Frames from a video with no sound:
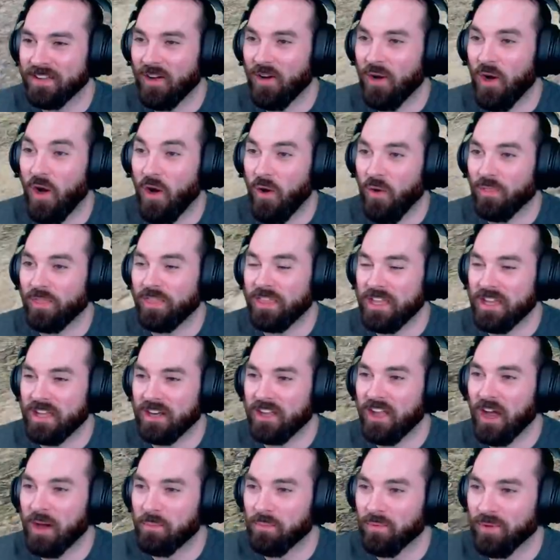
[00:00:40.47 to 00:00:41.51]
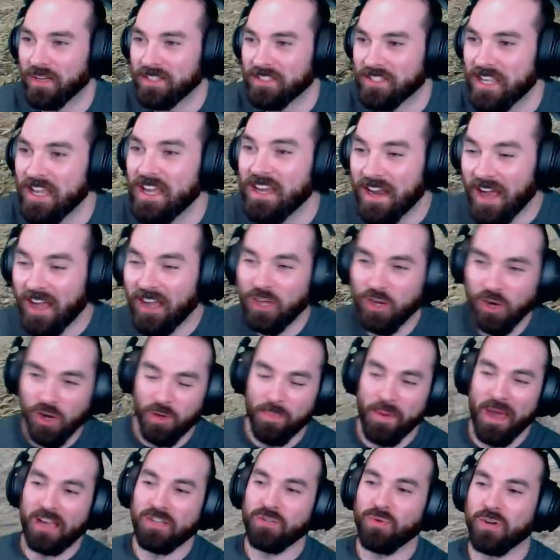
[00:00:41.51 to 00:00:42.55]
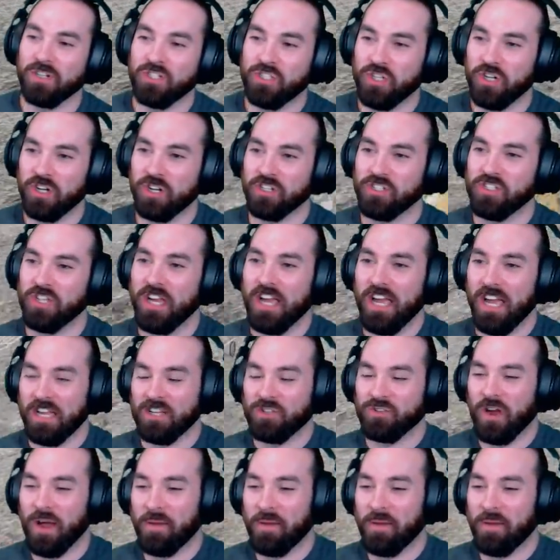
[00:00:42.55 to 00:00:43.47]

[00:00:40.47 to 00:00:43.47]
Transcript: oh, the encumbrance. Now I'm gonna go back to our church and drop